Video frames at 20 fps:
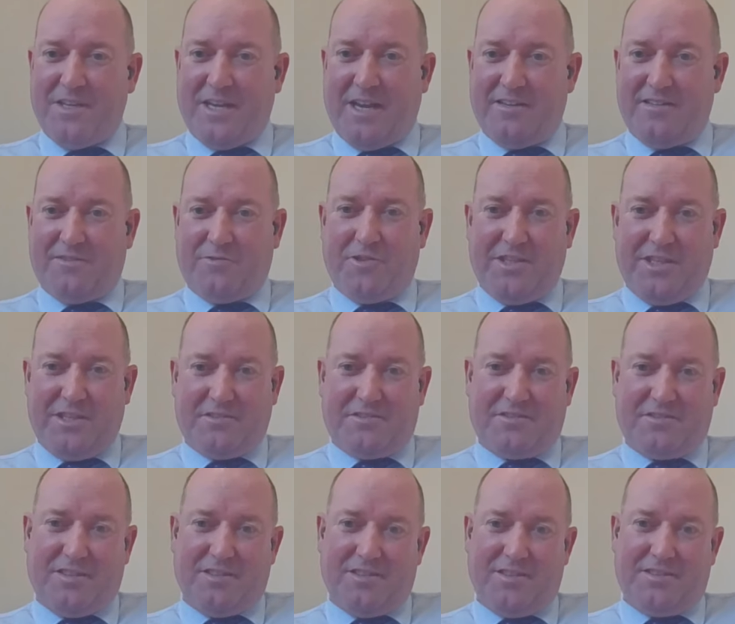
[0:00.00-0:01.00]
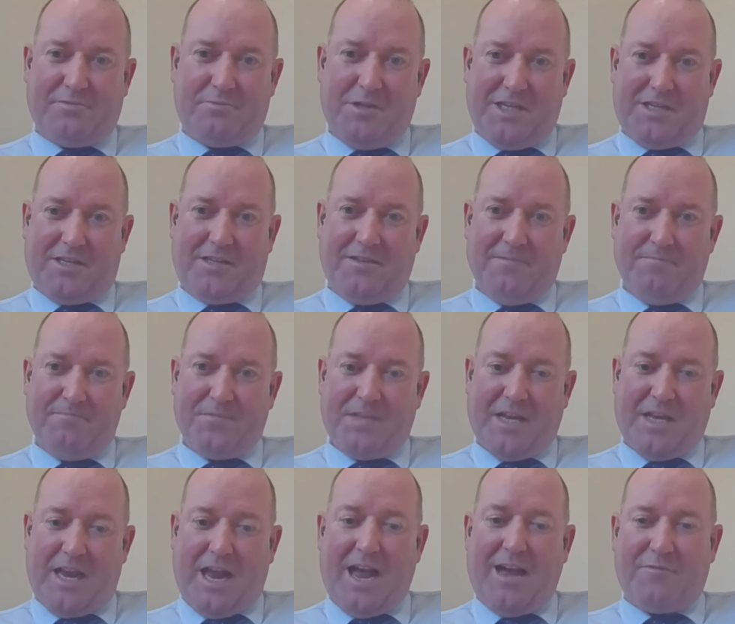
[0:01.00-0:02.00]
And it's very interesting, this week,
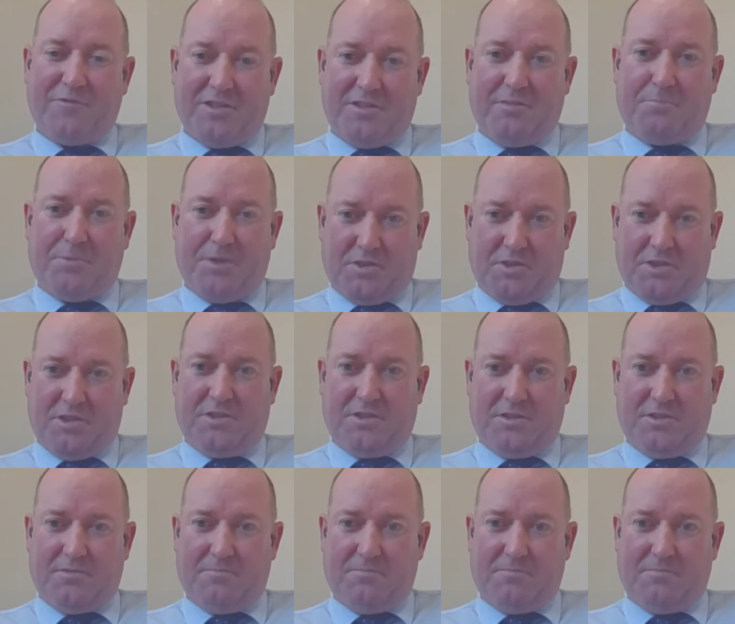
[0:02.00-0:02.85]
after the budget,